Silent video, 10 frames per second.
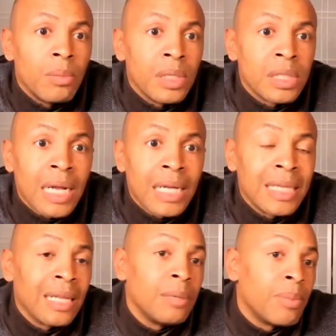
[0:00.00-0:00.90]
it's not
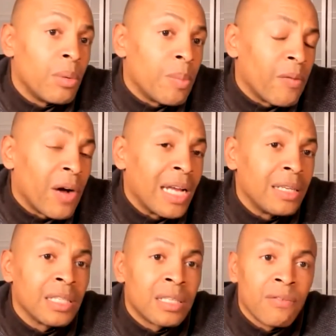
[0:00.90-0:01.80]
daily, but we
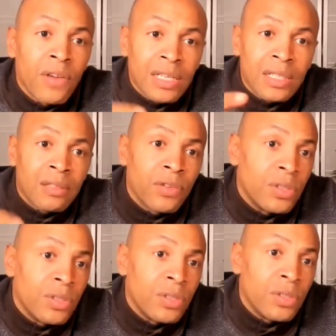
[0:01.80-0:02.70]
provide disinfectants for
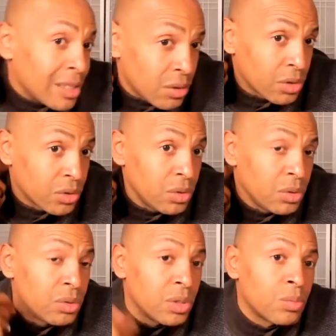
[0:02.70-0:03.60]
you guys to
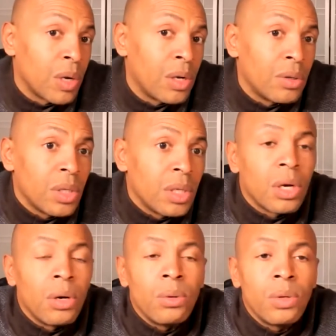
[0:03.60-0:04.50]
also use as well.
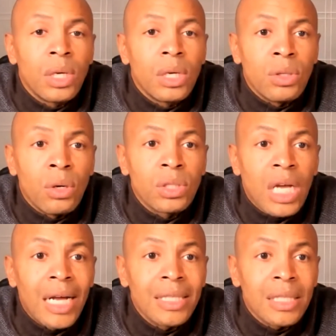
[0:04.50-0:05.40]
So
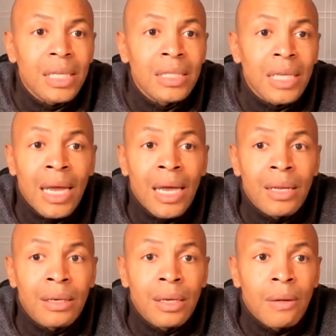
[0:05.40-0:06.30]
those kinds of things.
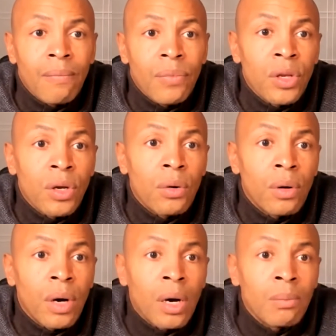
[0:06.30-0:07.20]
And,
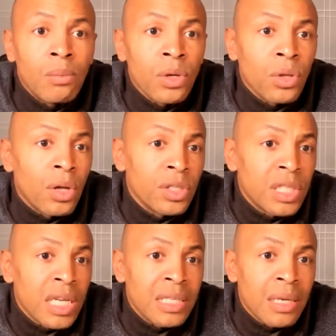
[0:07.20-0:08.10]
with all the
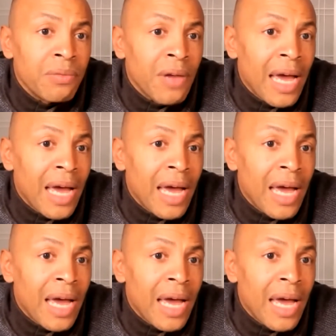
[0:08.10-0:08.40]
stays that we've